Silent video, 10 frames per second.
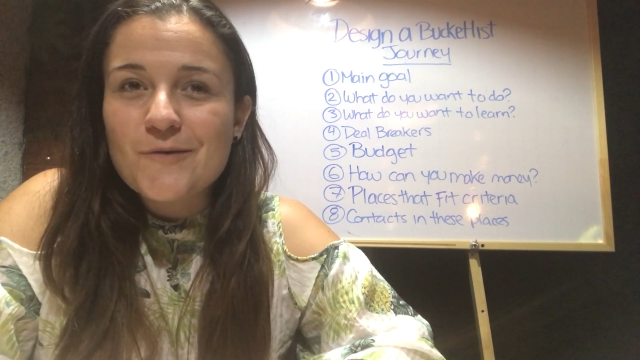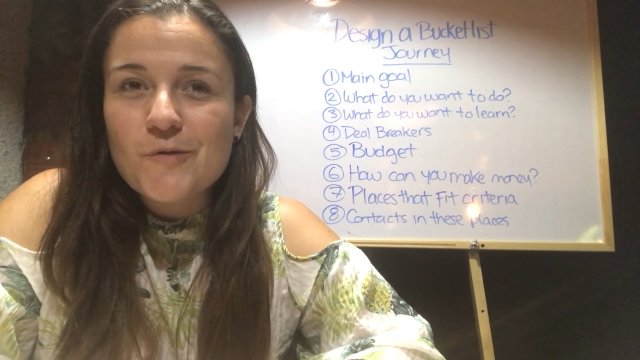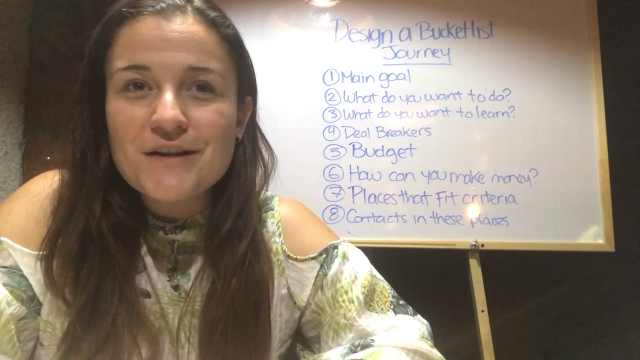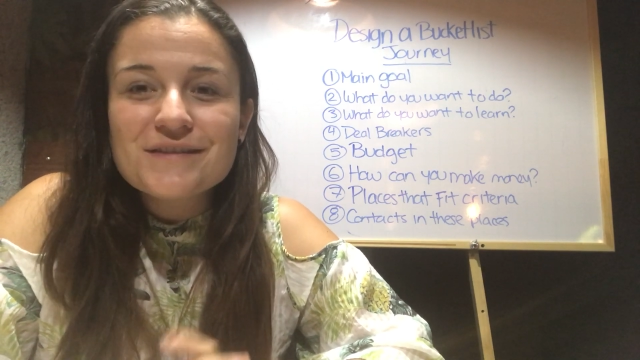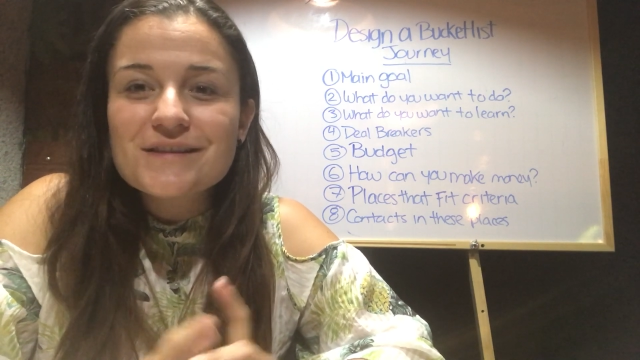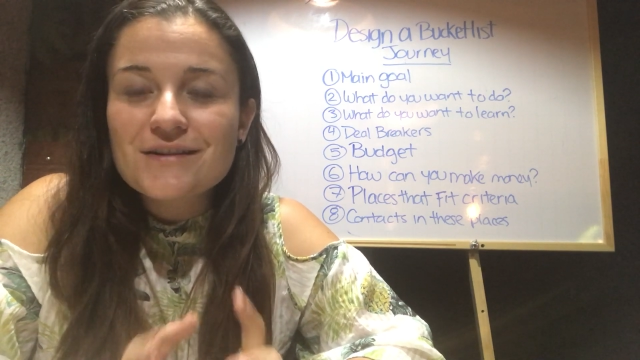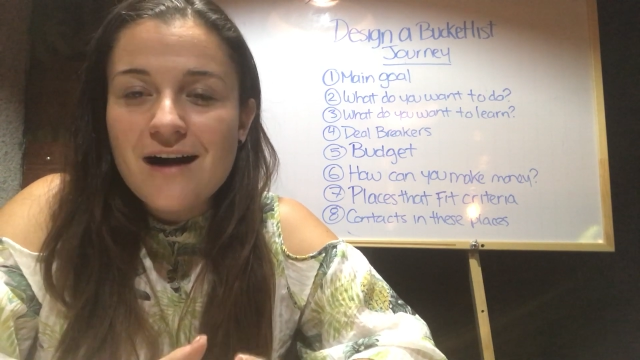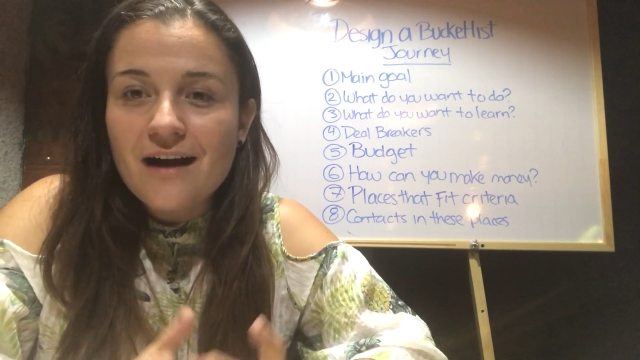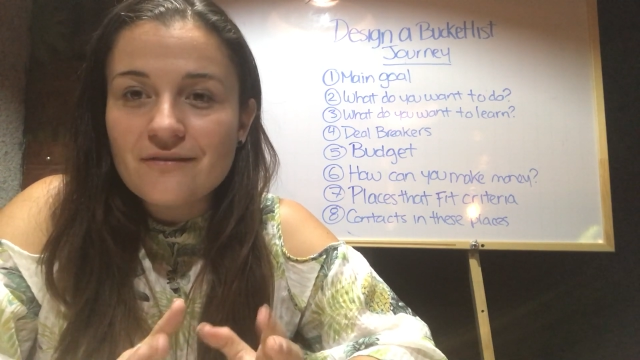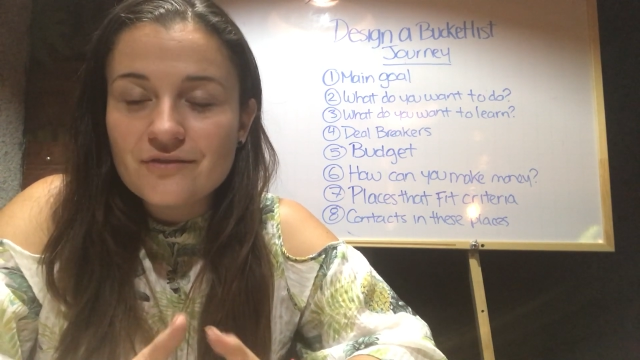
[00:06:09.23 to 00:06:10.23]
Once you
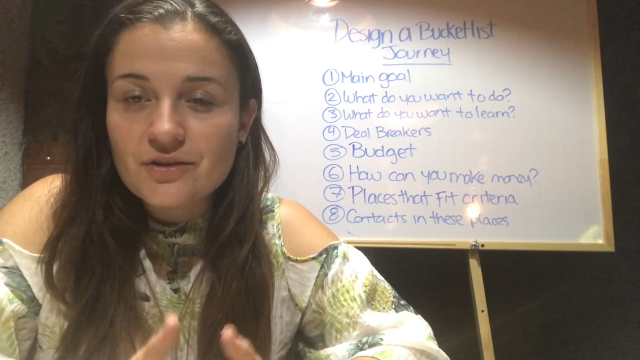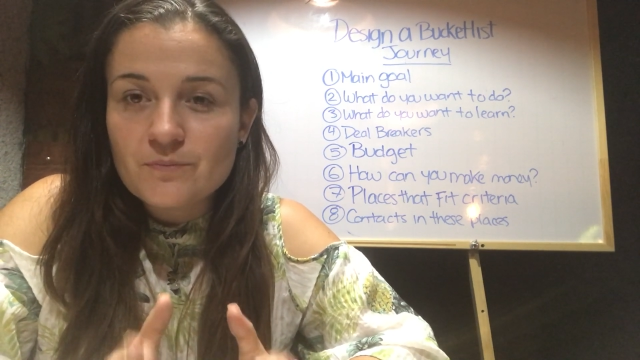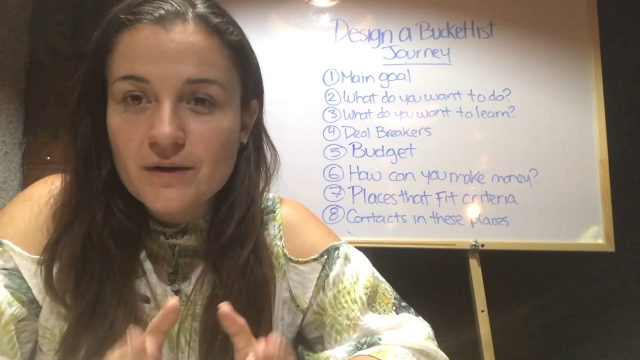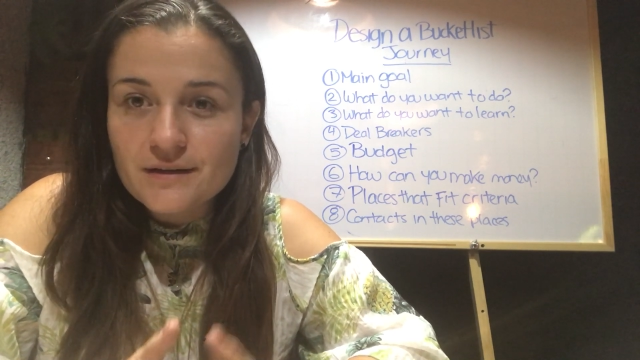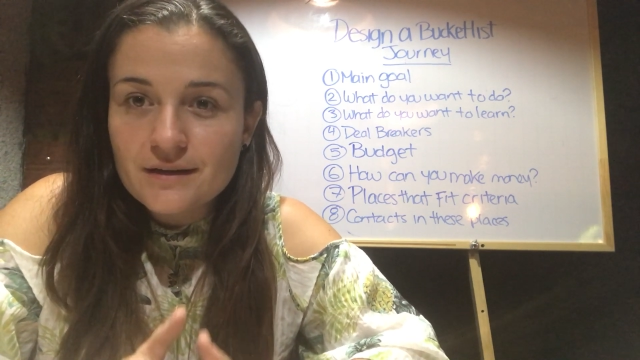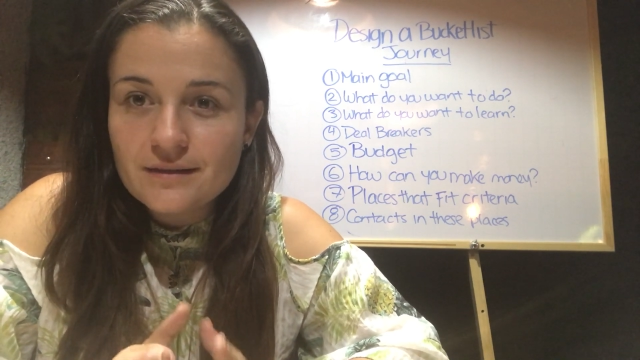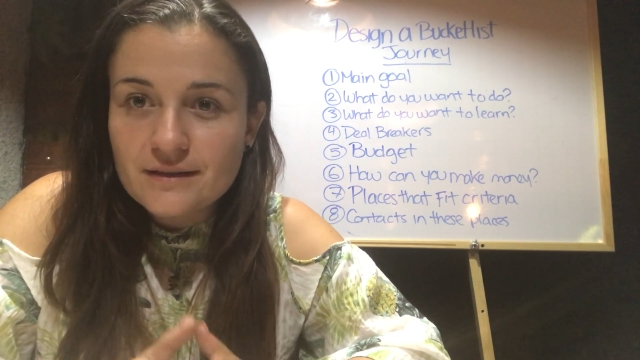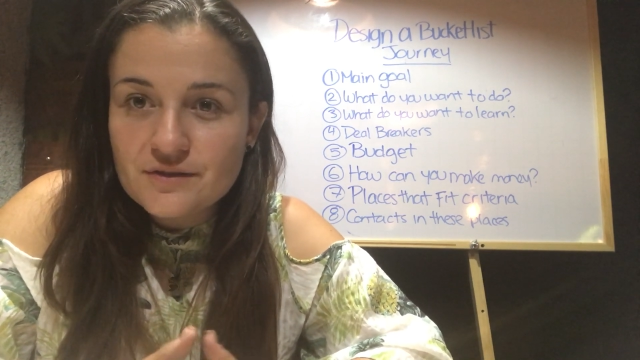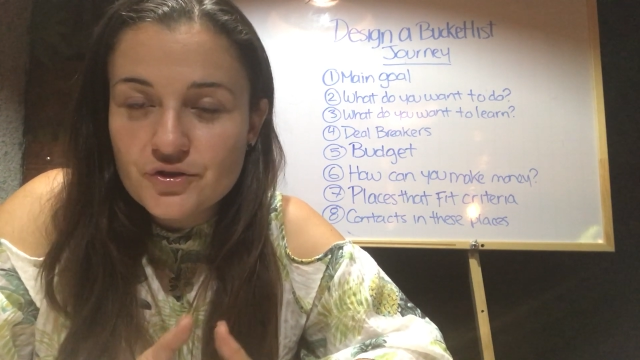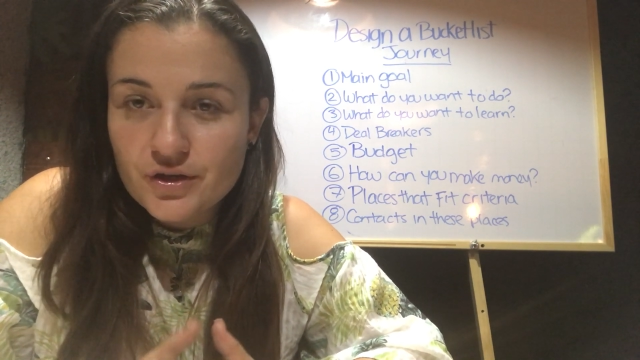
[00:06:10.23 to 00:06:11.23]
have your bucket
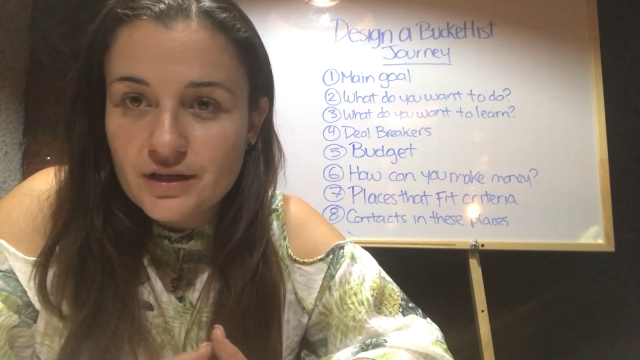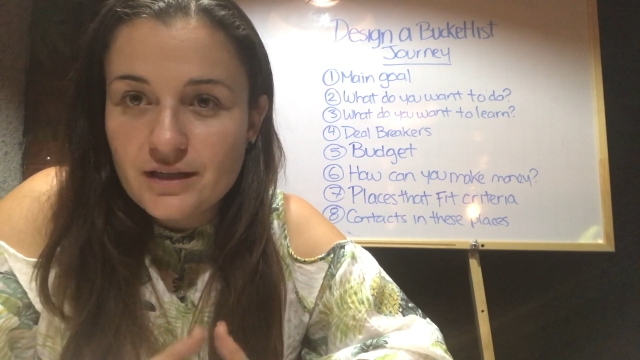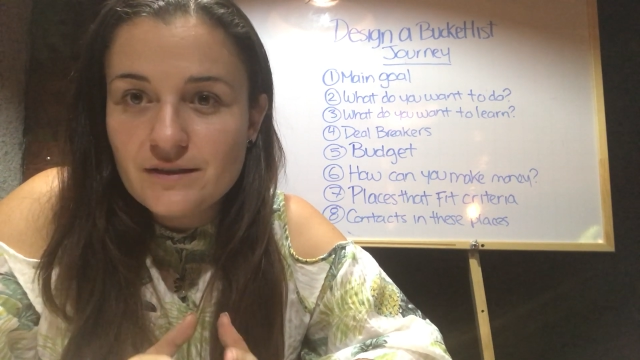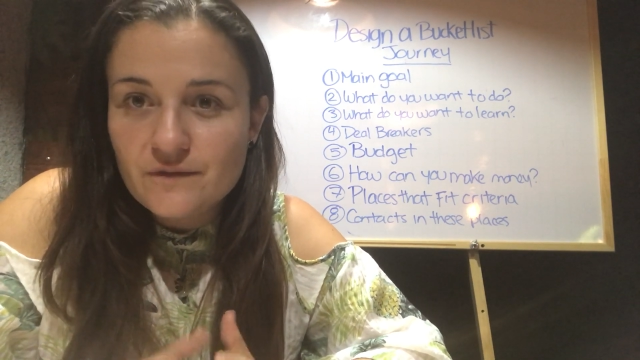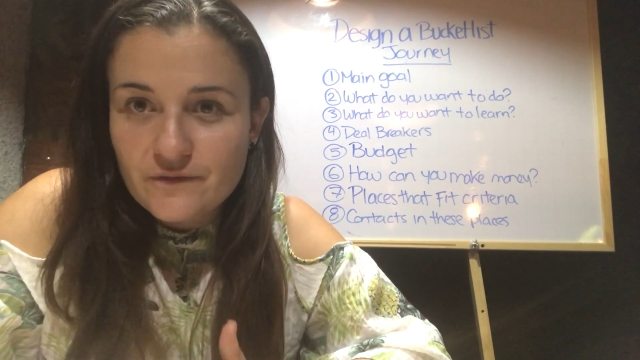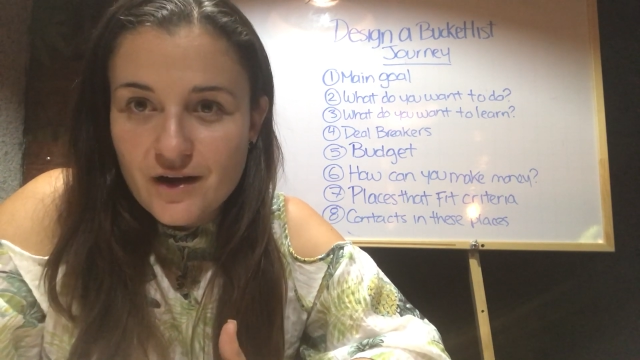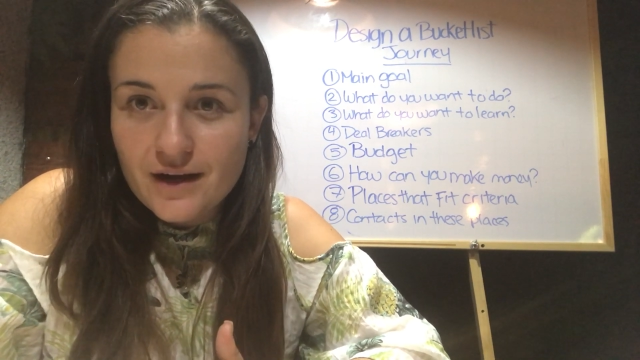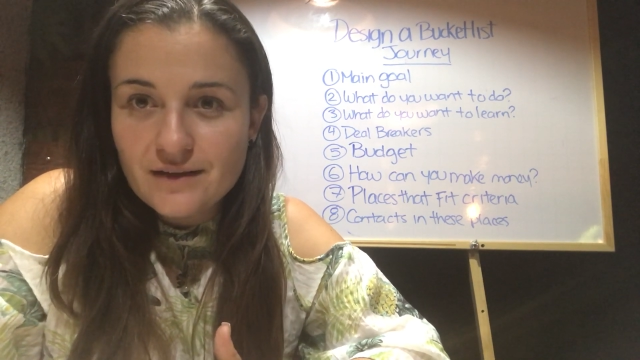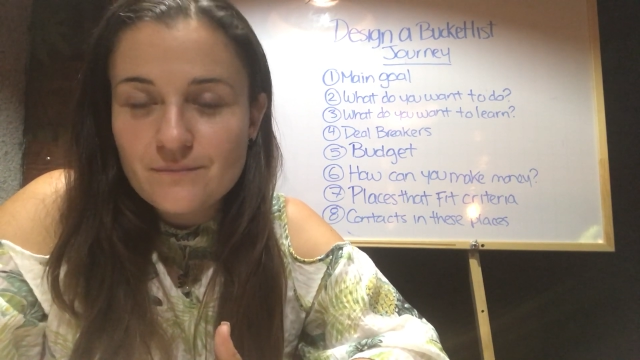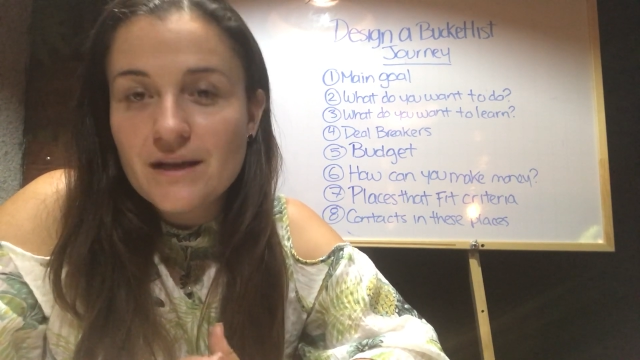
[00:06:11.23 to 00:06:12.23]
list journey defined,